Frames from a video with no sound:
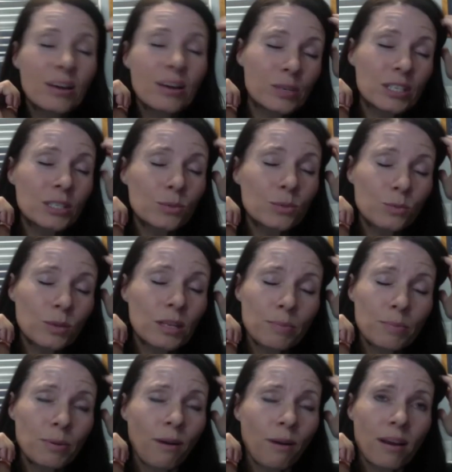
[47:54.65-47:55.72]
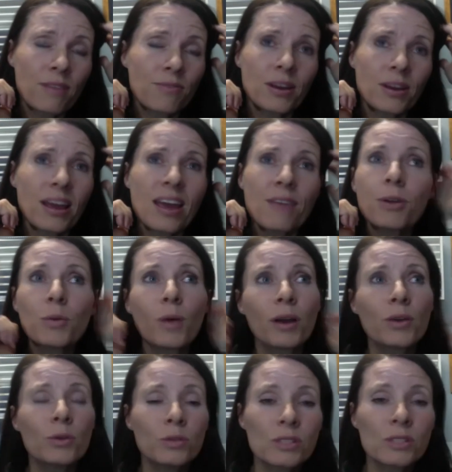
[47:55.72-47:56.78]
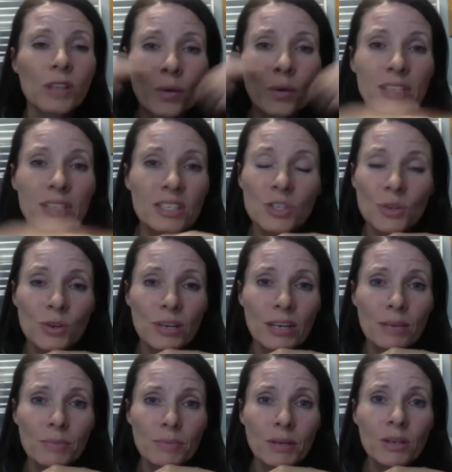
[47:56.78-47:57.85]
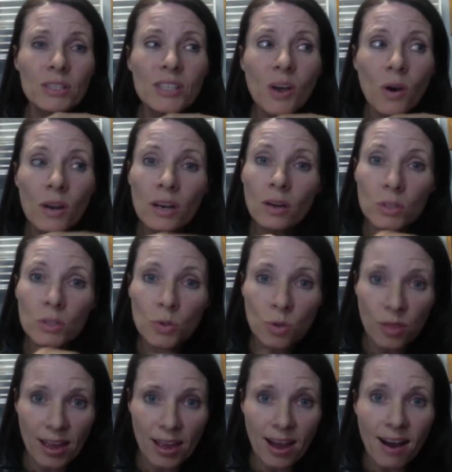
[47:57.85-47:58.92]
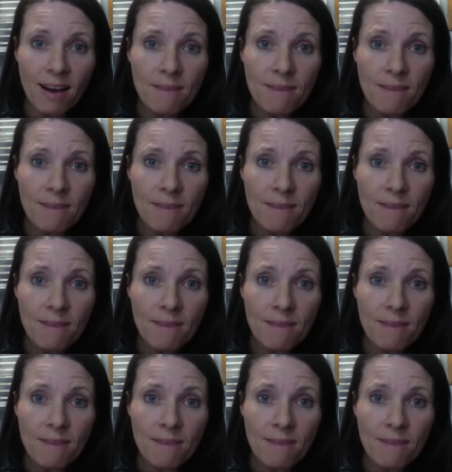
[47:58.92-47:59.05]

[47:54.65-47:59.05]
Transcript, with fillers: We just really pray for everyone who's going to tune in, because God knows who they are.